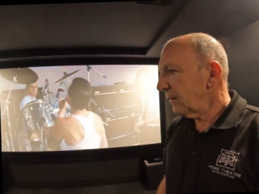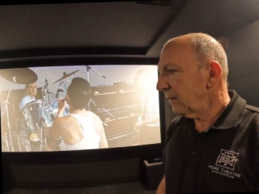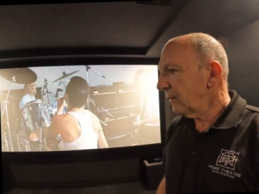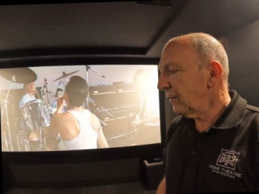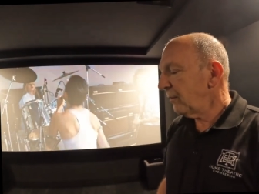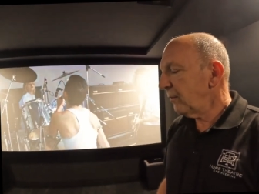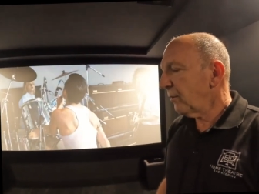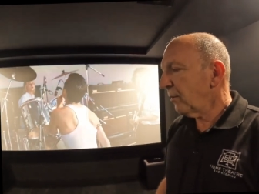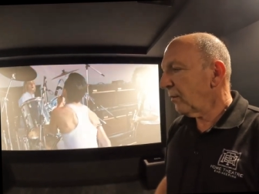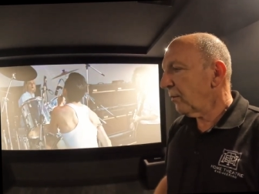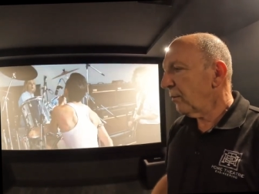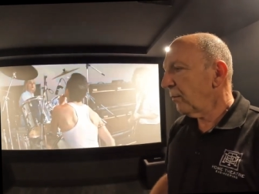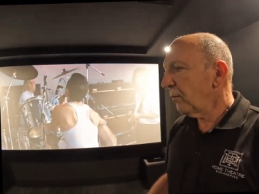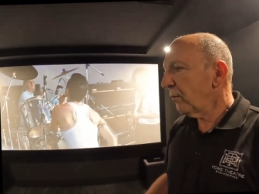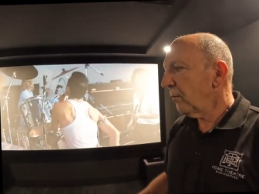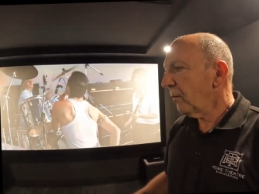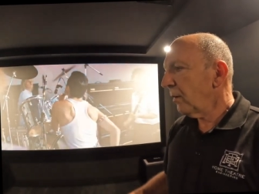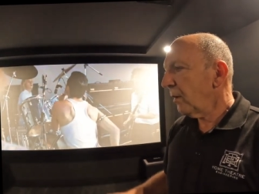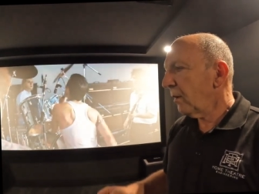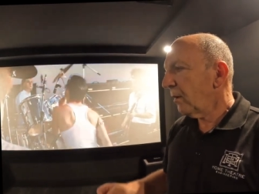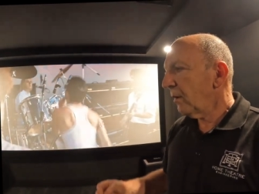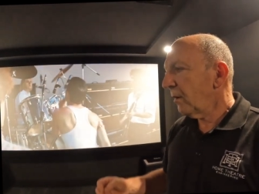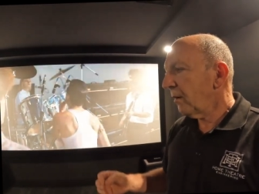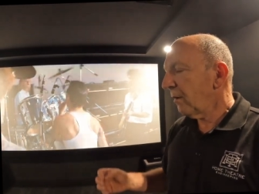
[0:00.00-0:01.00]
you know,
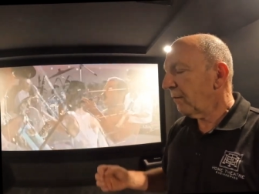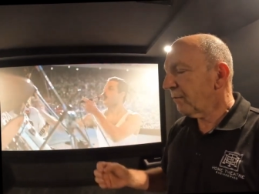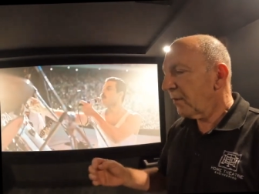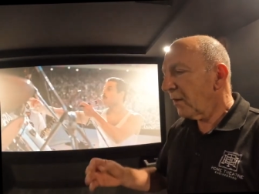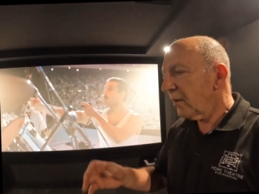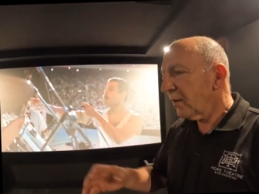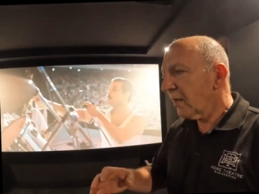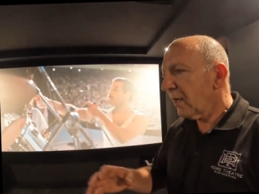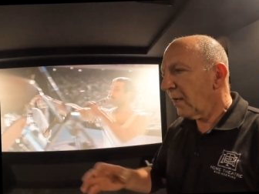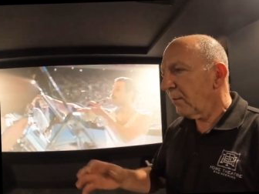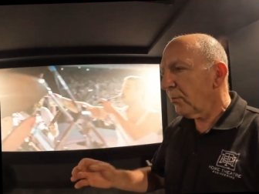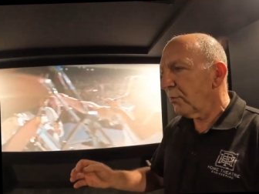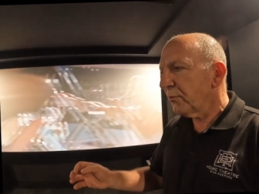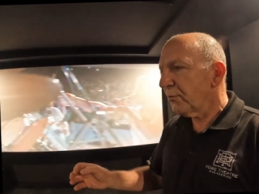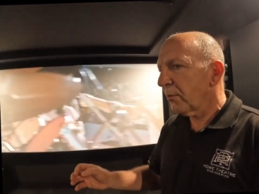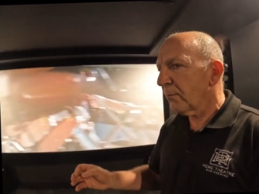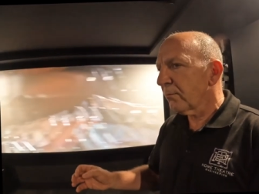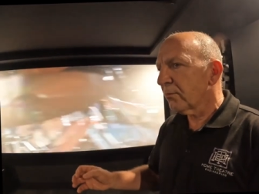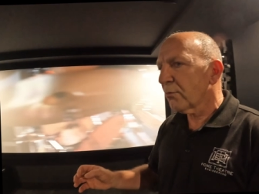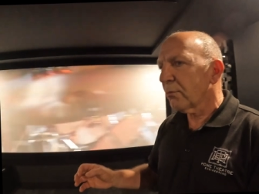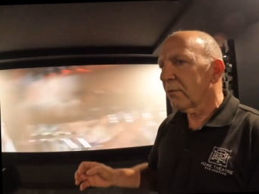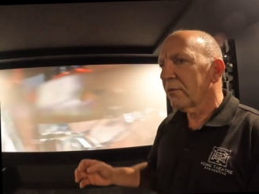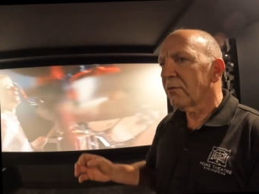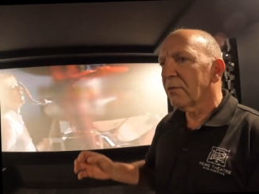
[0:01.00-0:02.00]
uh, I've done a couple of
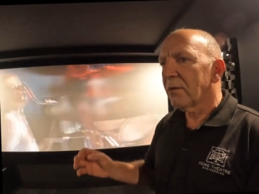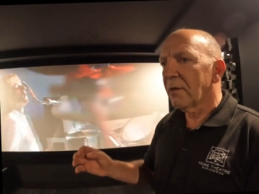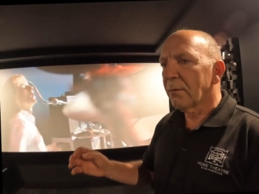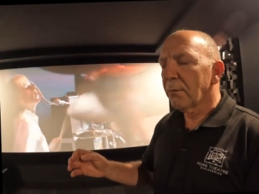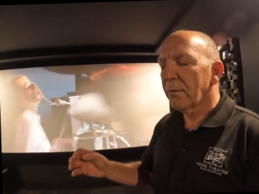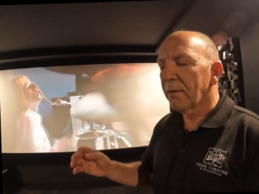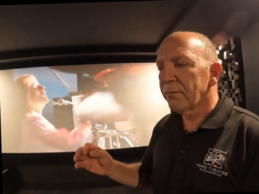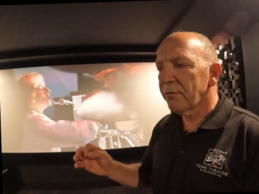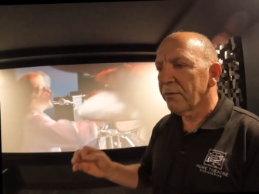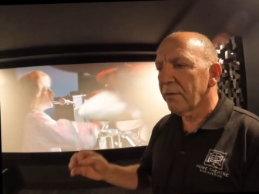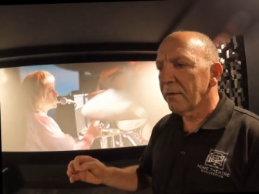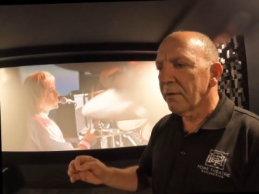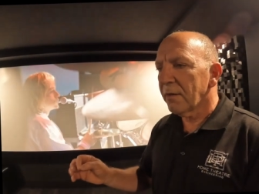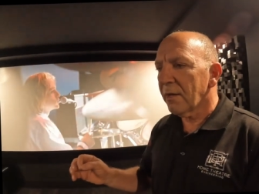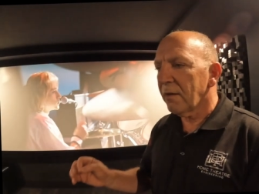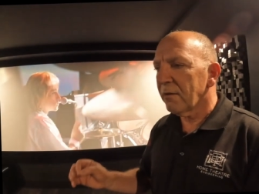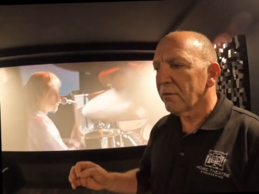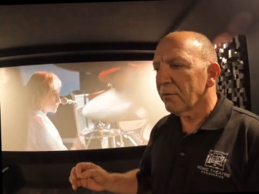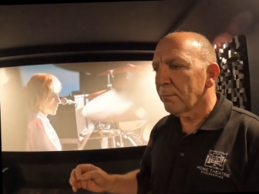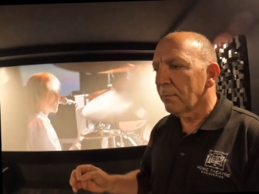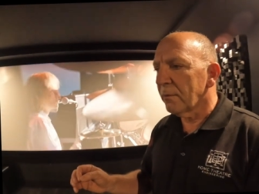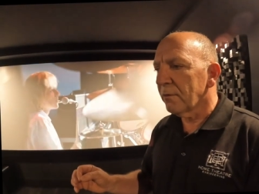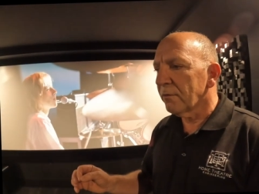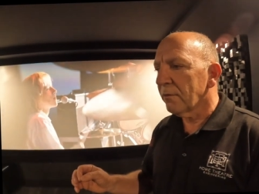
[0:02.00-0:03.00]
jobs recently where I've said to
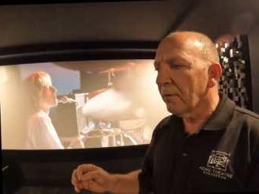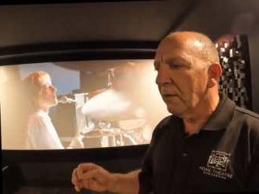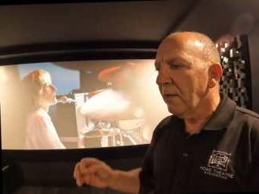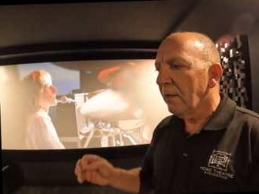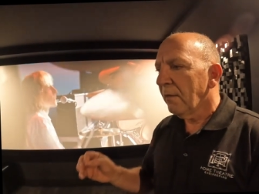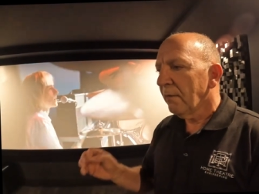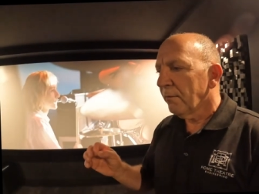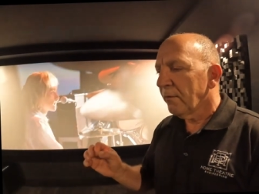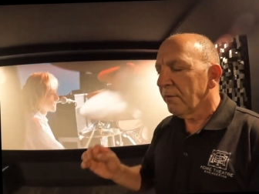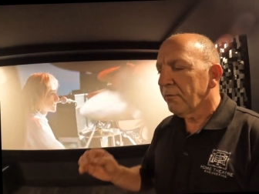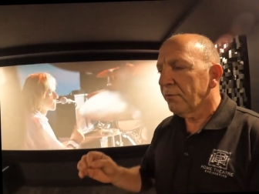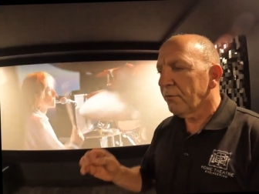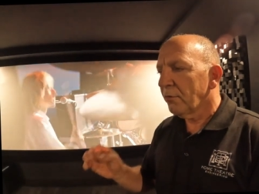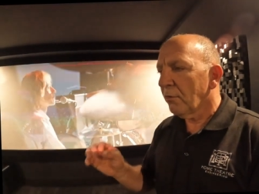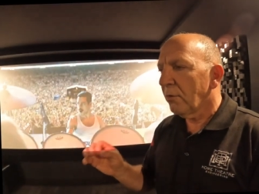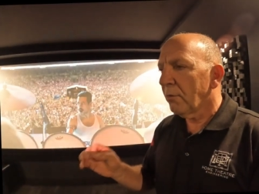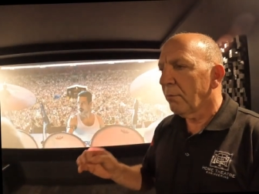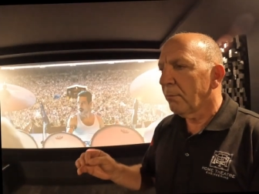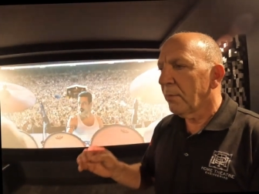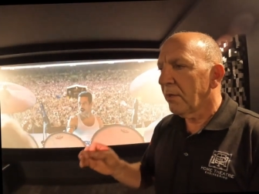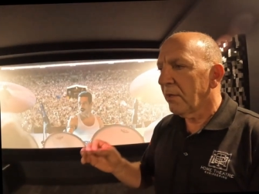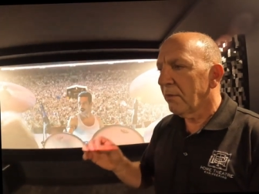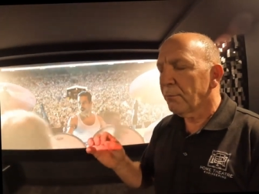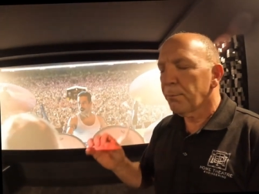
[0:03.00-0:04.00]
customers, this
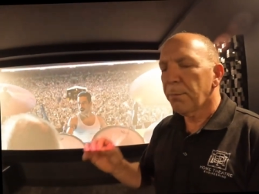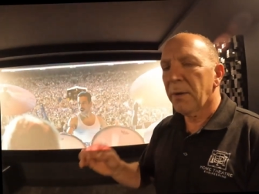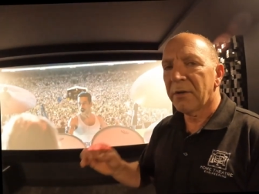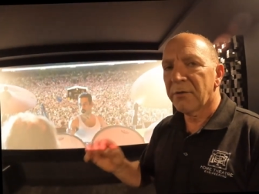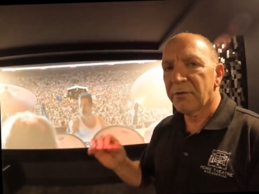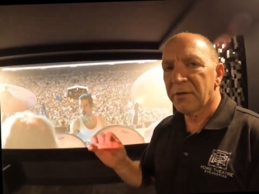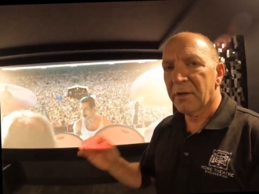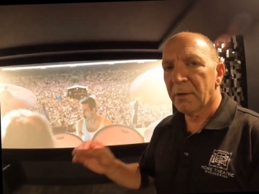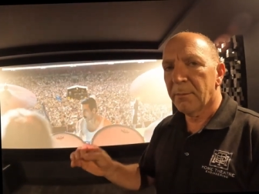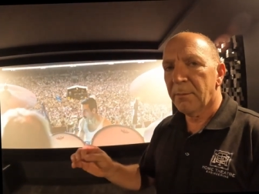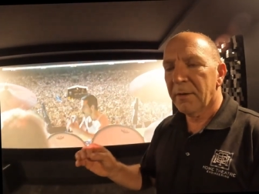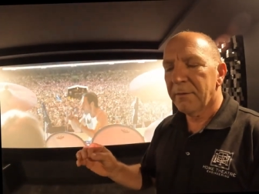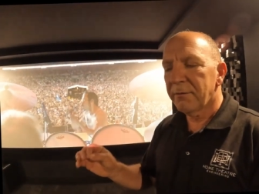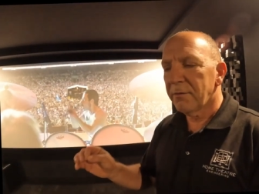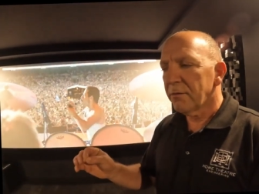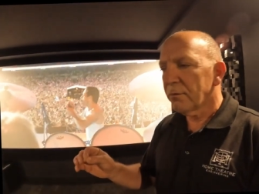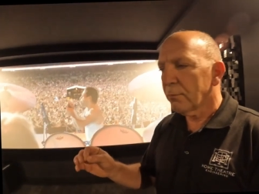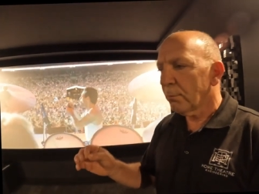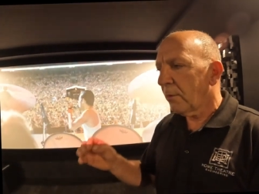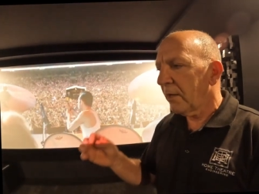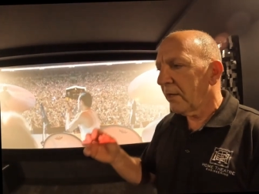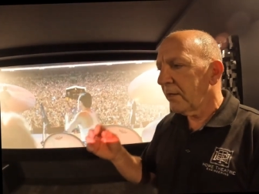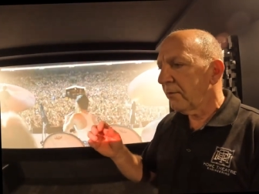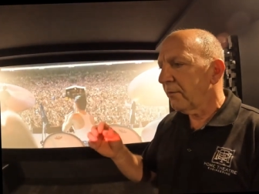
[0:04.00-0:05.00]
job is punching above
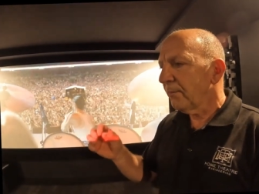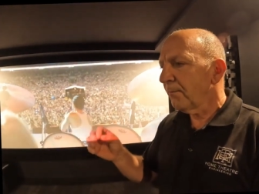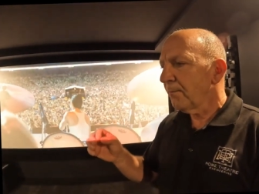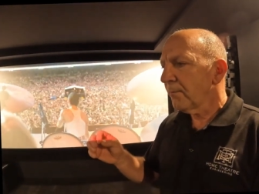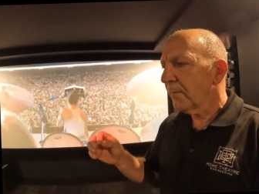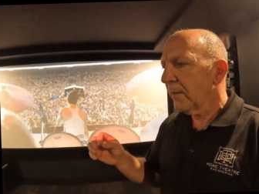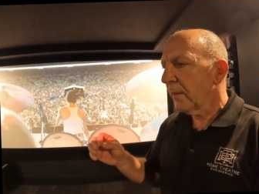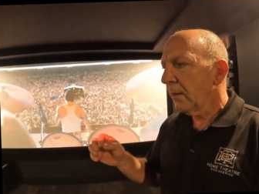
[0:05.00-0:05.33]
its weight.